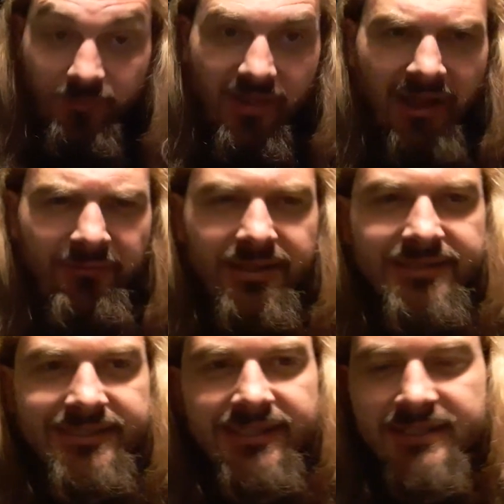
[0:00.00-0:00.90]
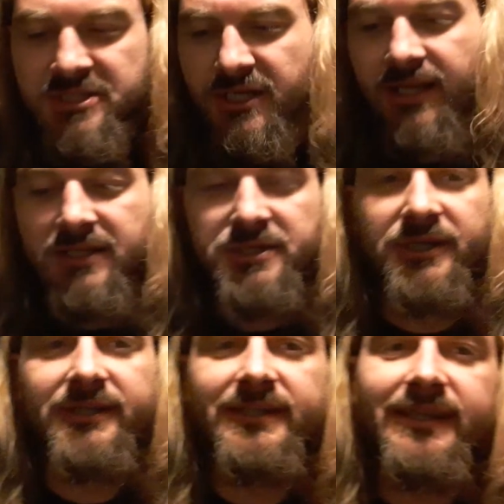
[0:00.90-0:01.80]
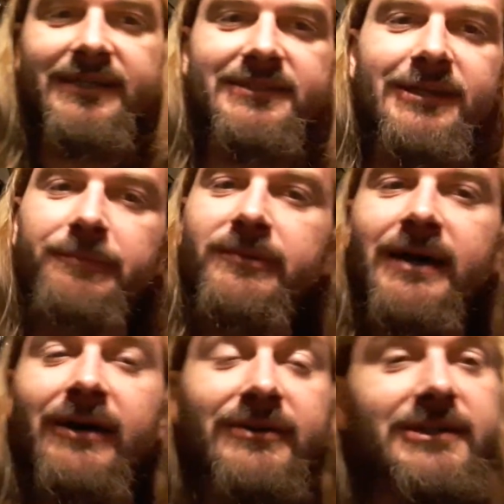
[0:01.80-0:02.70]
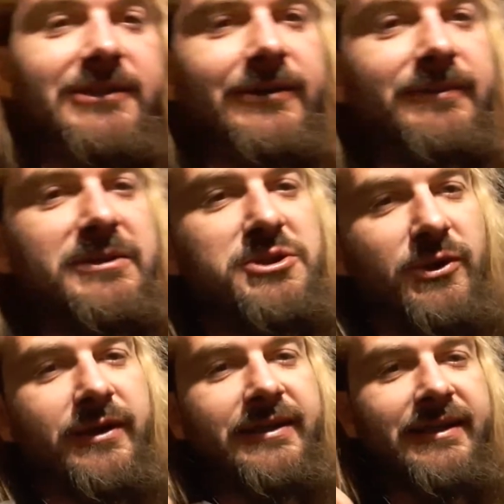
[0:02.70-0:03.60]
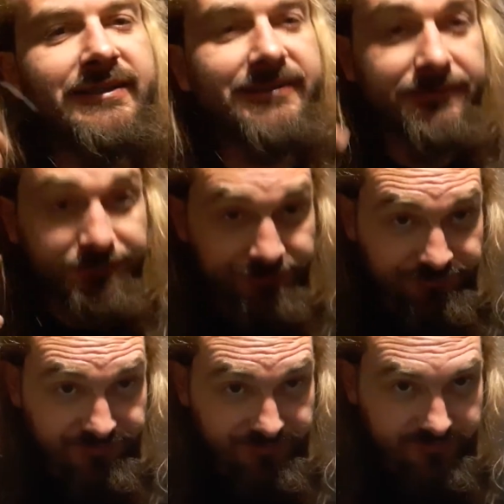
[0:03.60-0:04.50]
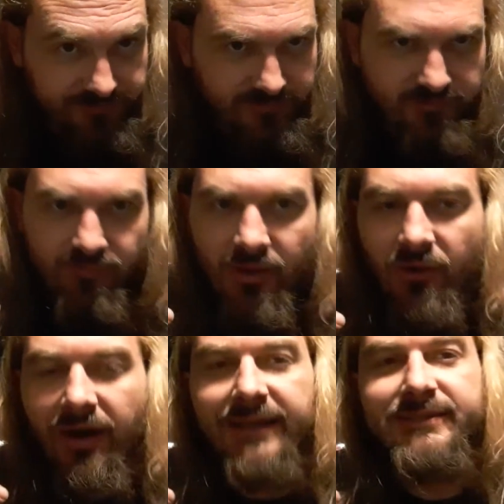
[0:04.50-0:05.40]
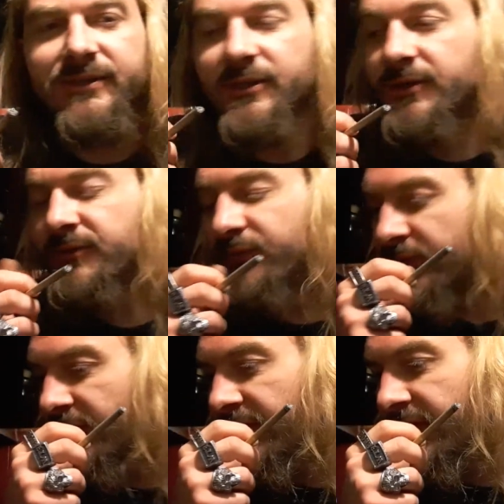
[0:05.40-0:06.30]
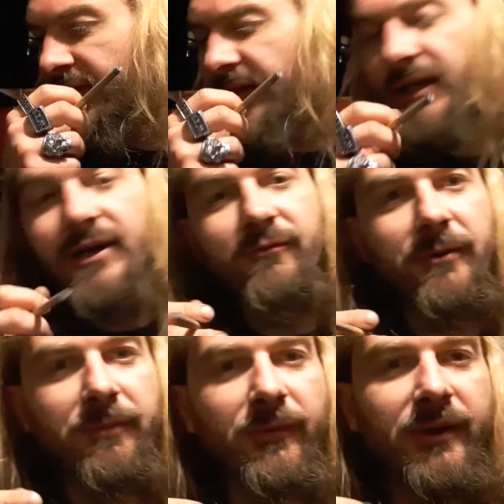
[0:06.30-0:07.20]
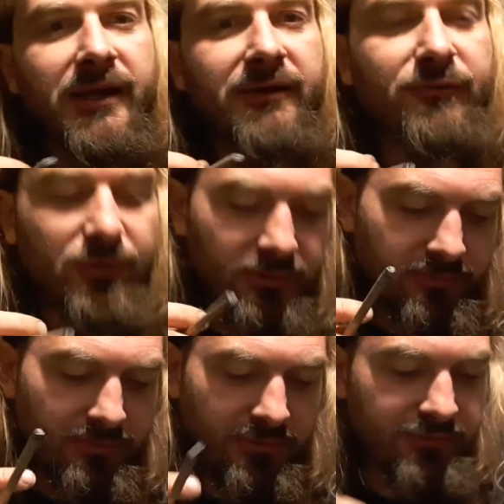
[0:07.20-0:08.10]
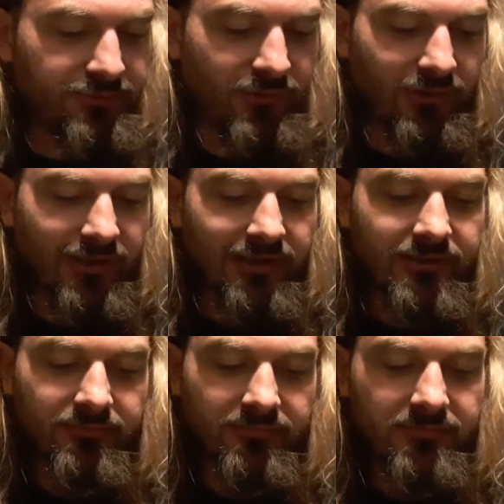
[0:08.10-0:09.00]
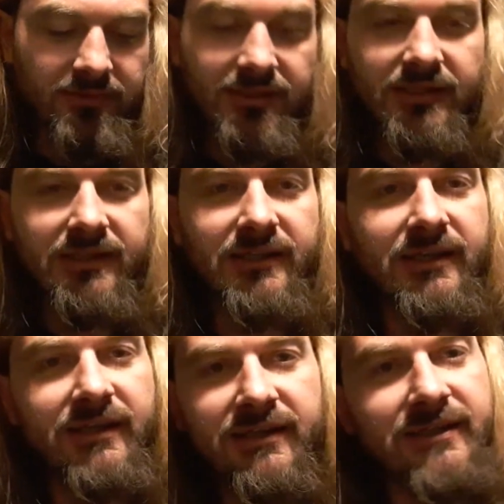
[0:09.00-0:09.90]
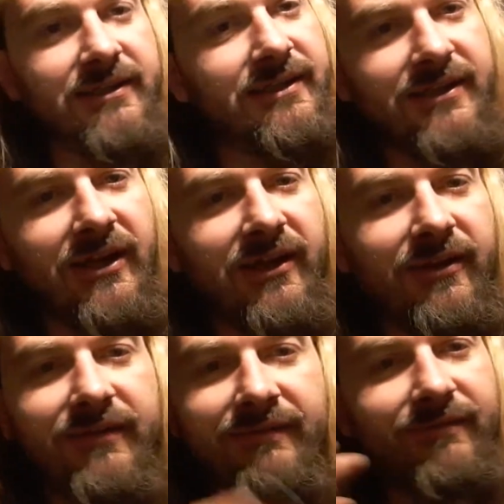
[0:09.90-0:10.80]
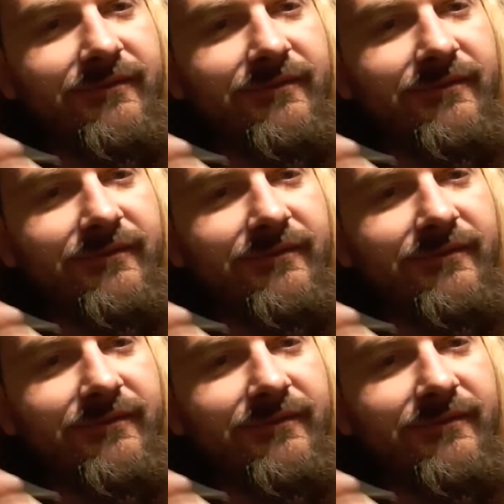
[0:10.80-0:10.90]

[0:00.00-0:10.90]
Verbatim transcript: Everything's going to change here in the next couple hours, so I'm enjoying this last little reprieve before you, it all.